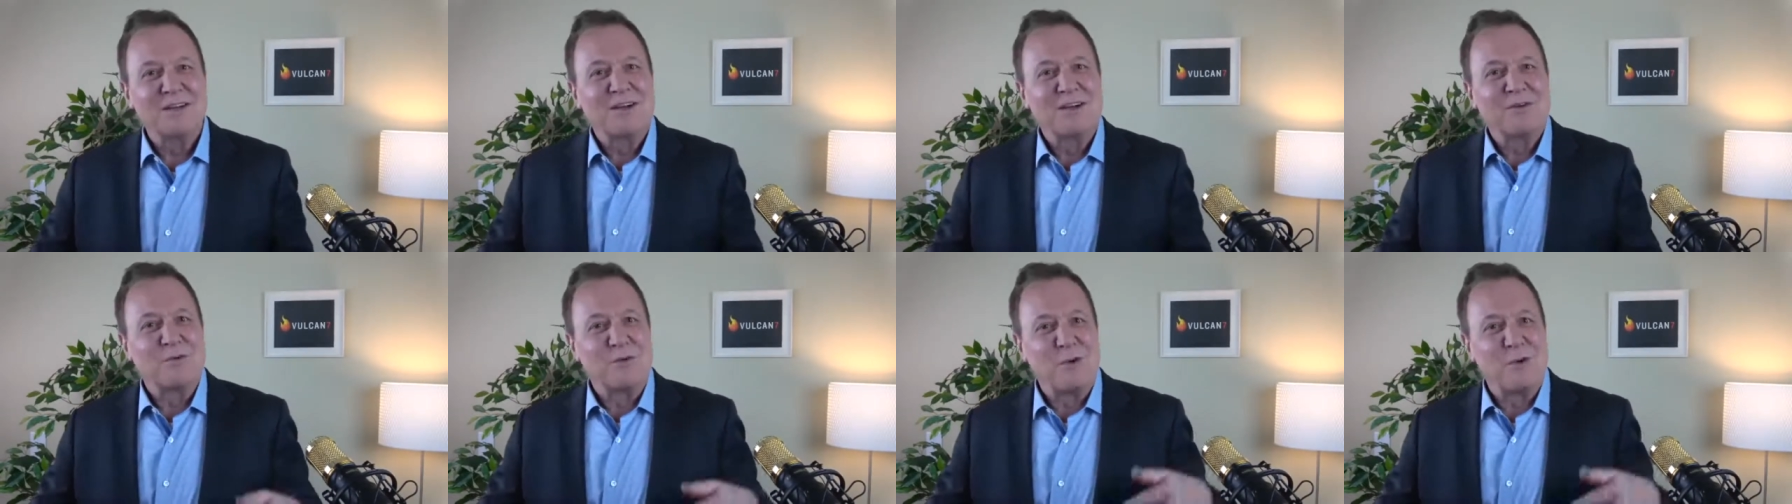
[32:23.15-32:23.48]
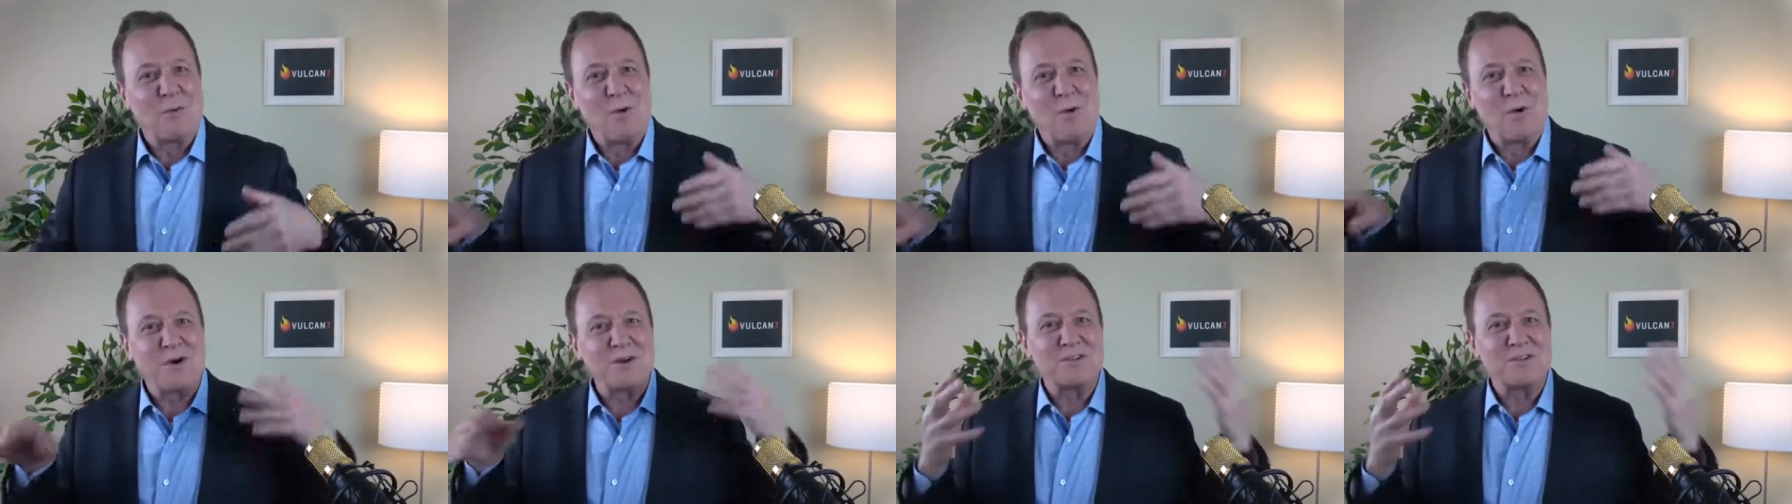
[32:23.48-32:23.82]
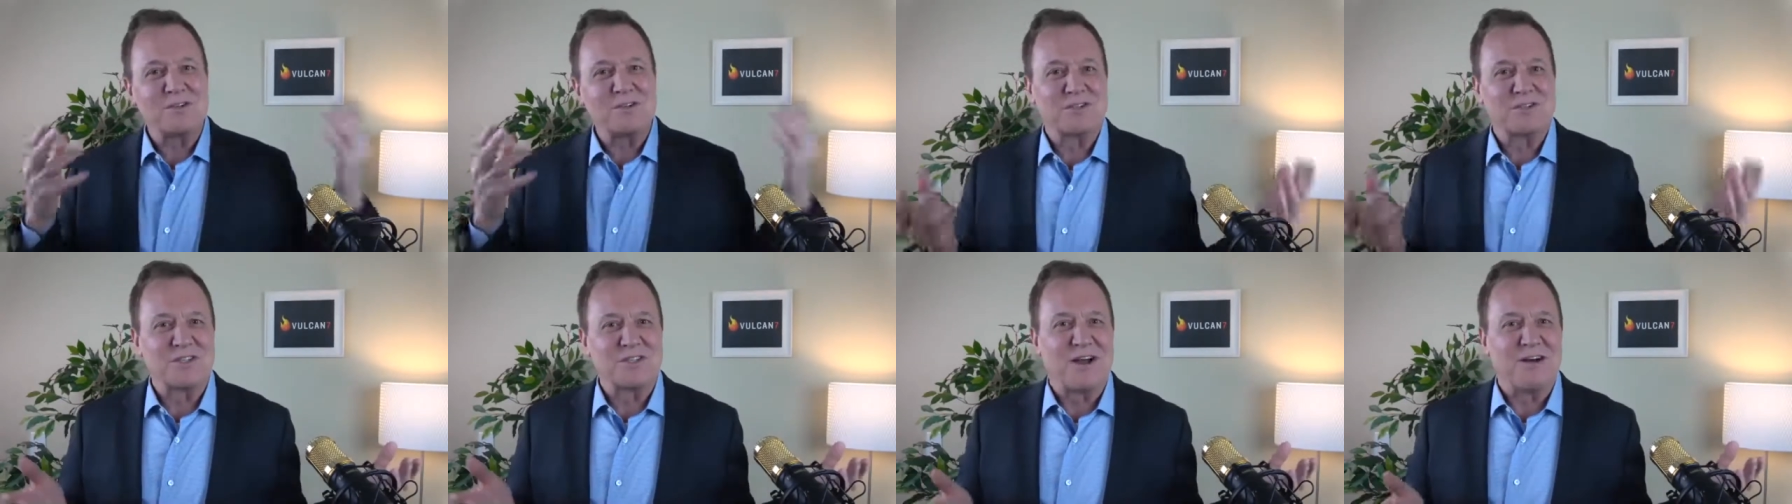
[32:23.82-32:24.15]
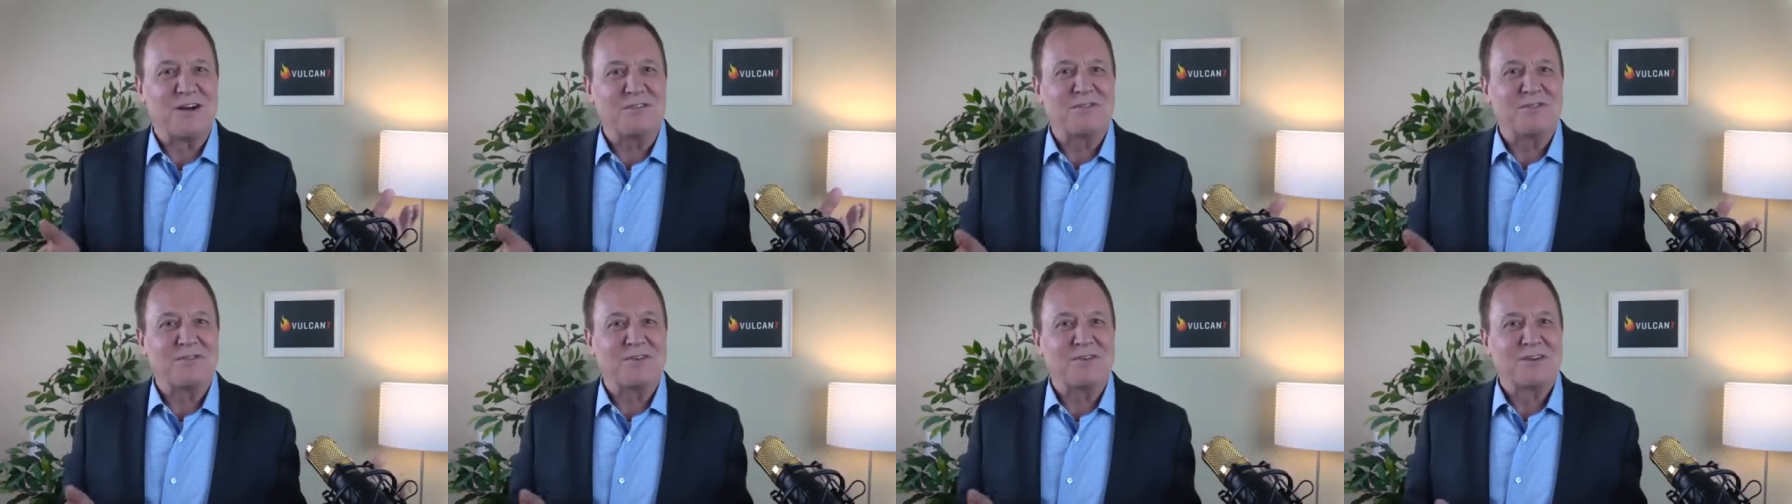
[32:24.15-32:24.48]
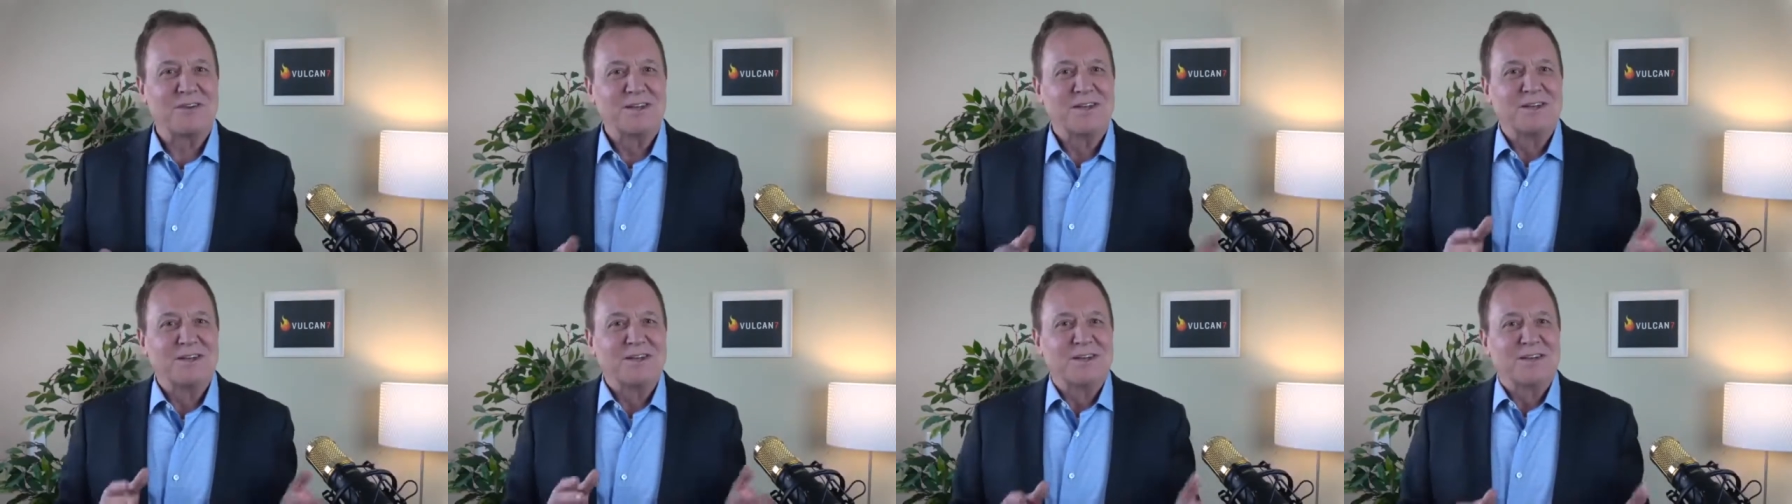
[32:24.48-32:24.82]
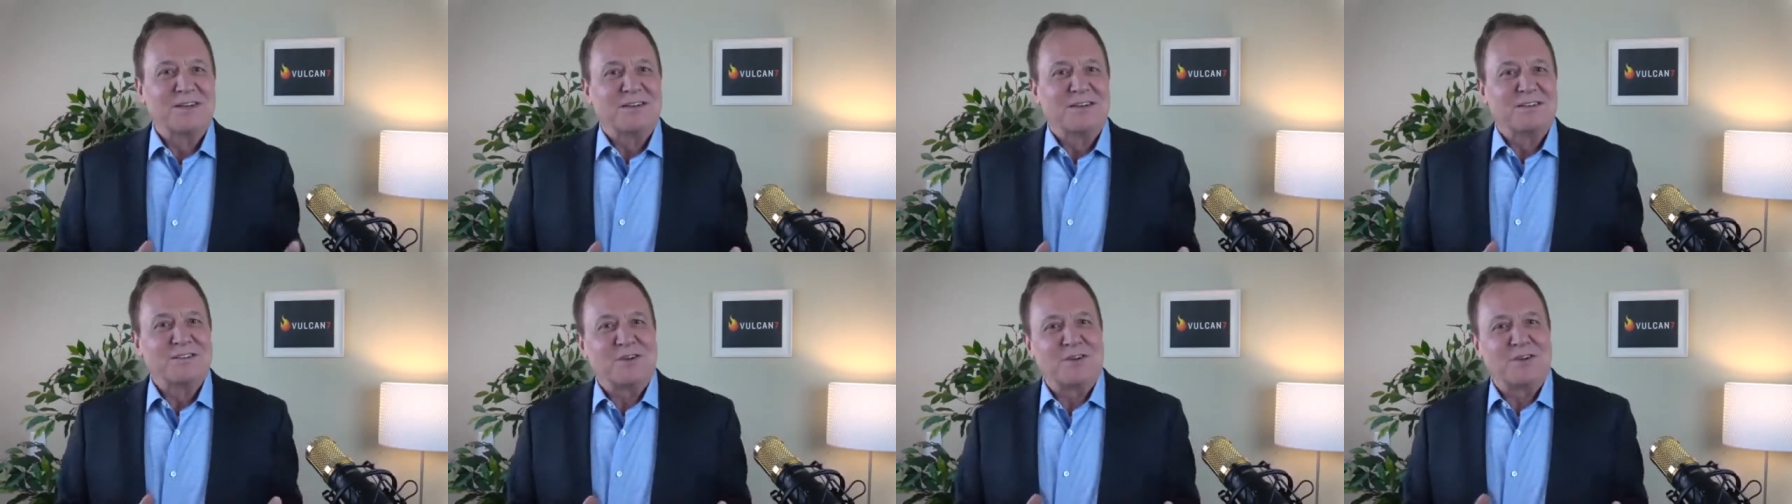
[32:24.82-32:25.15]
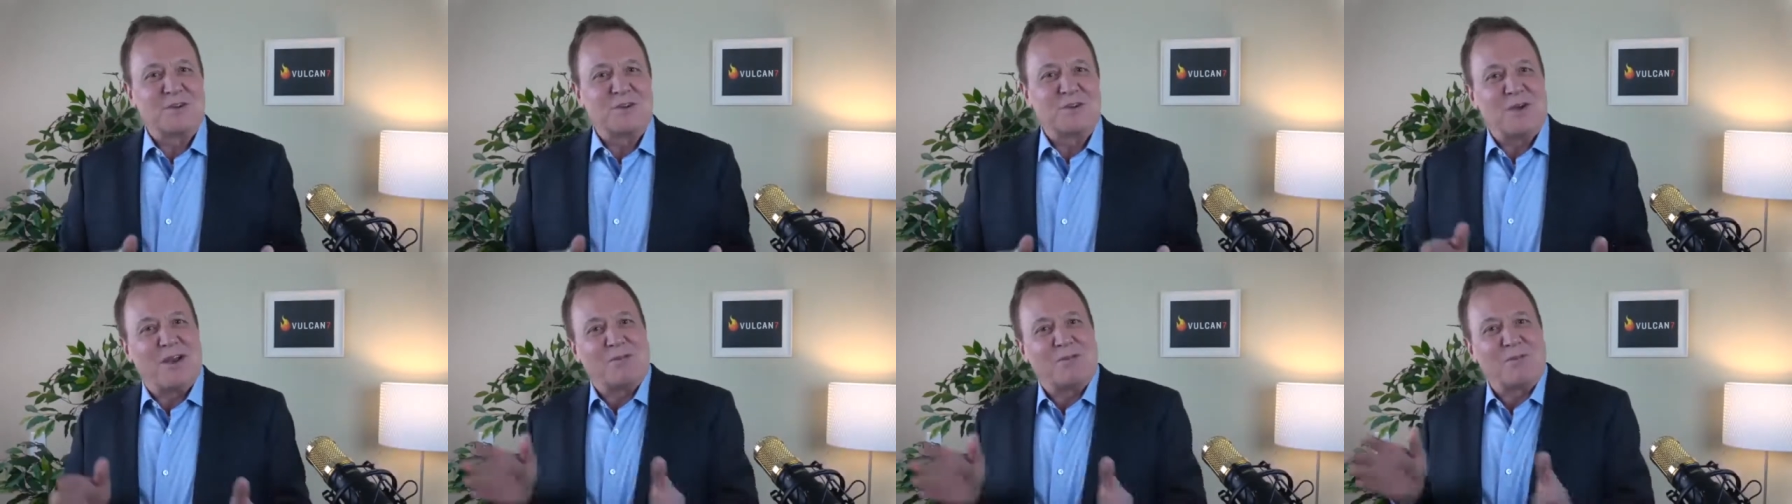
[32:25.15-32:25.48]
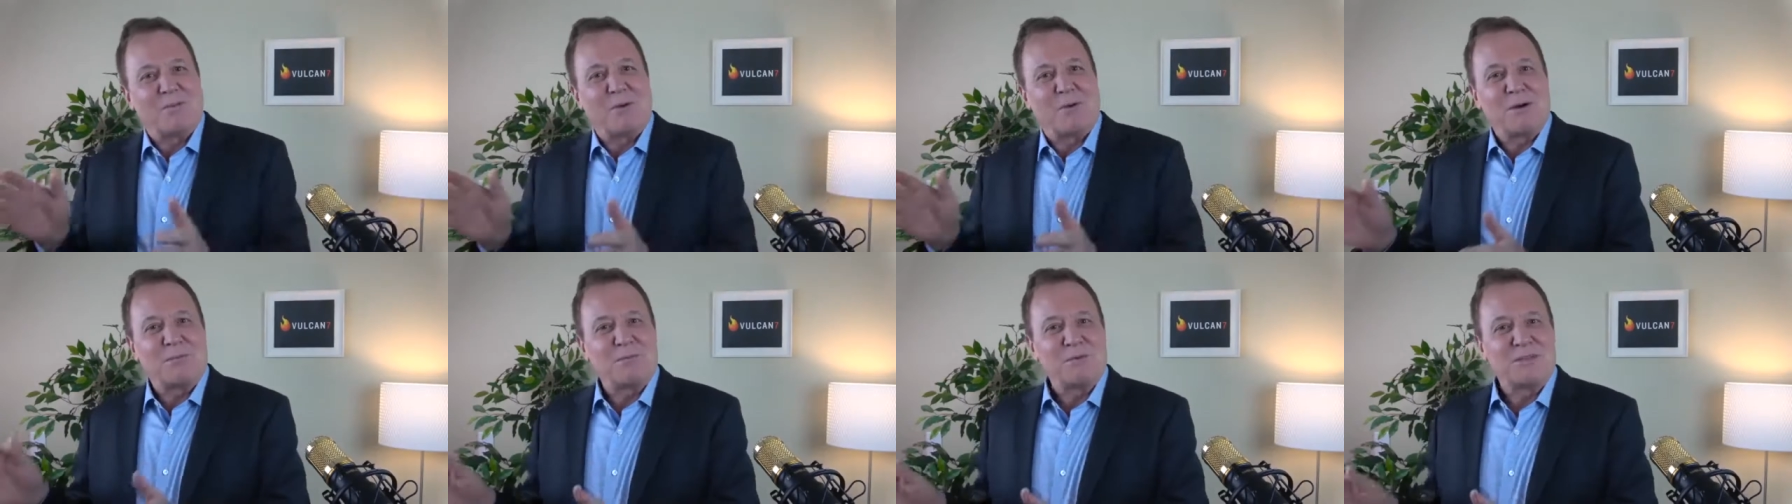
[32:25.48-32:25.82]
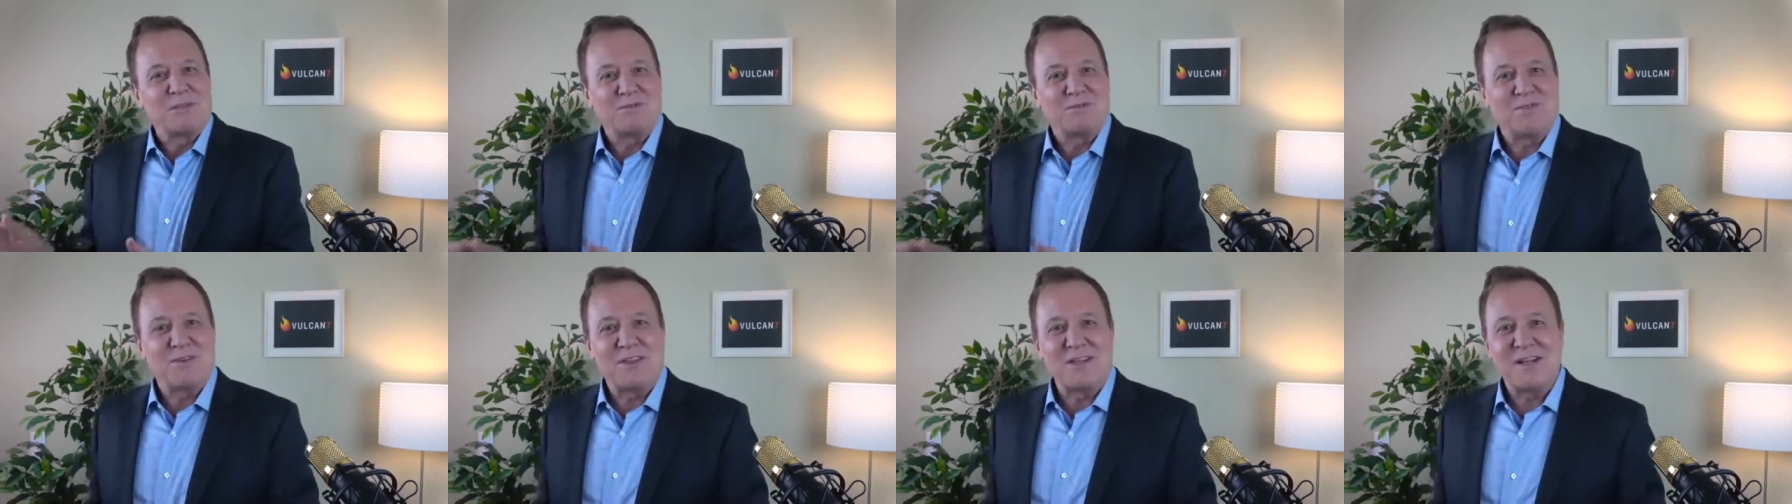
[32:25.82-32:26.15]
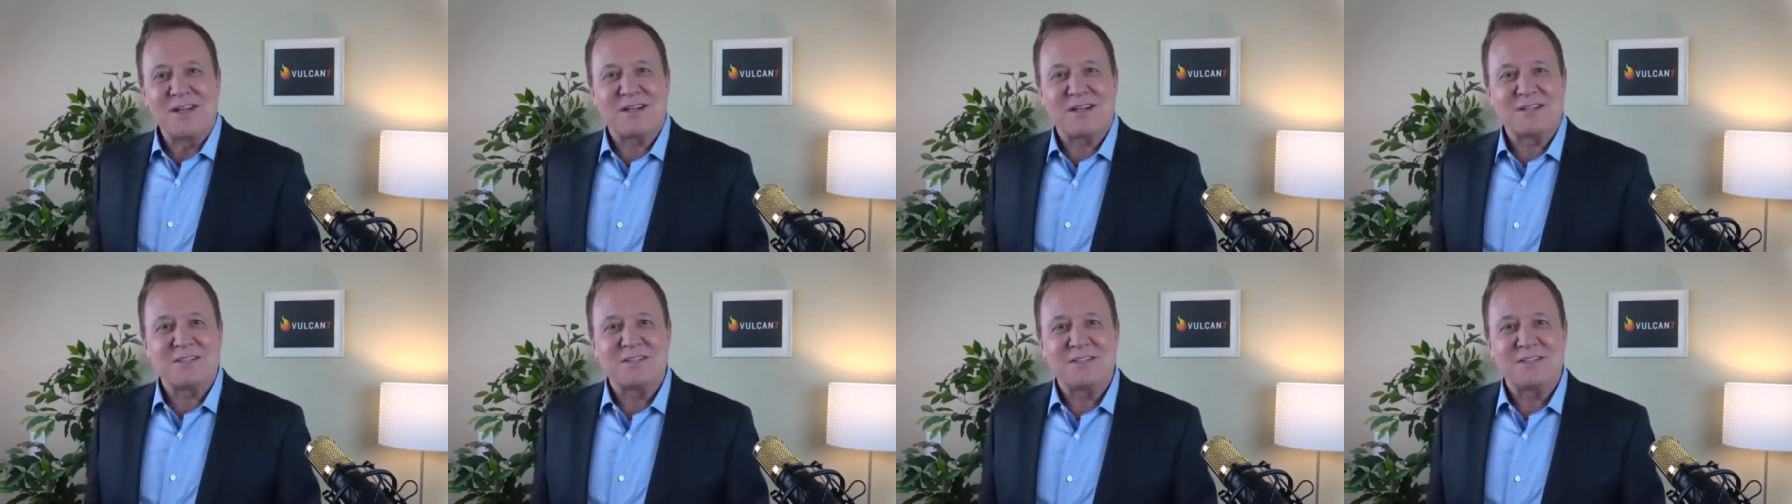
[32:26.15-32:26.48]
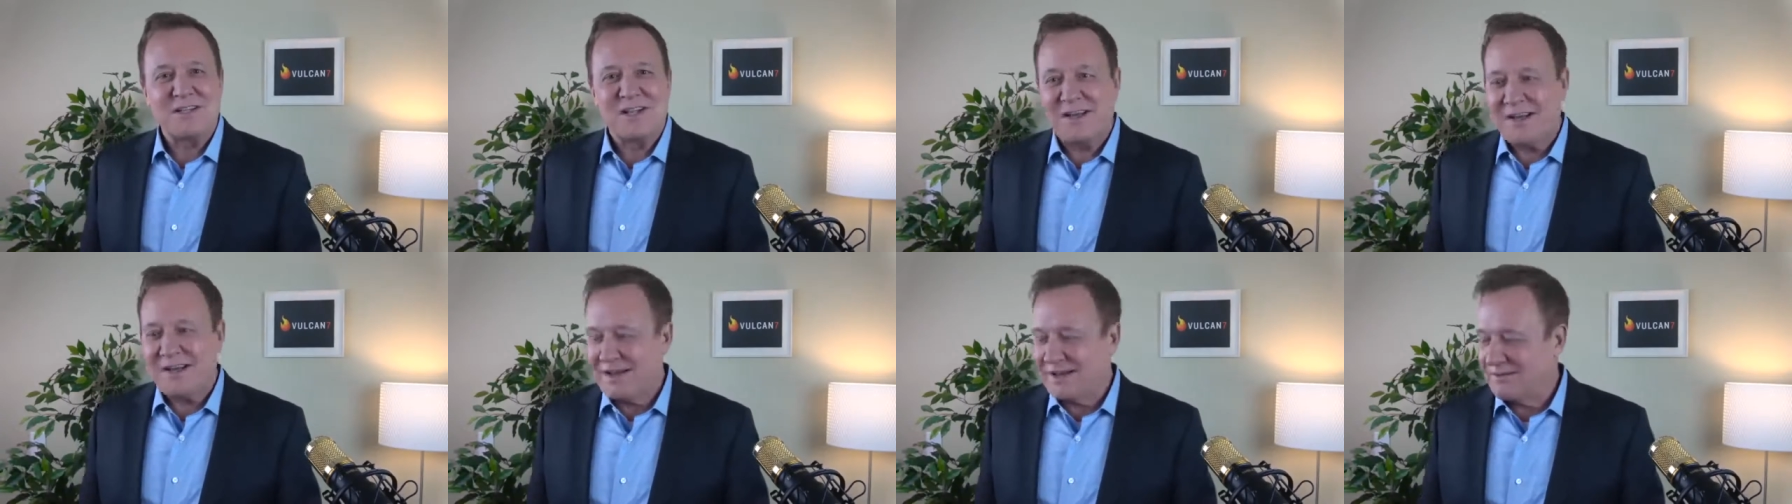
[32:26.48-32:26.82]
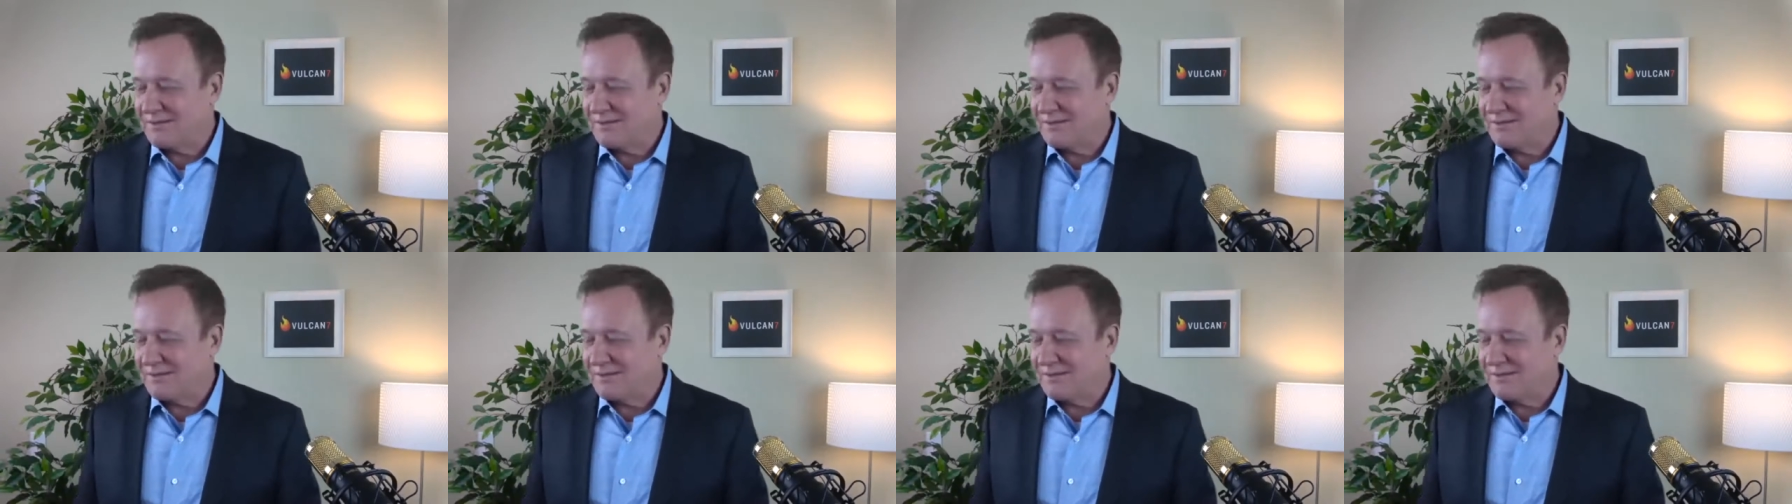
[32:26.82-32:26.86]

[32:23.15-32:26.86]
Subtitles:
reward yourself, so you have a purpose for the next day.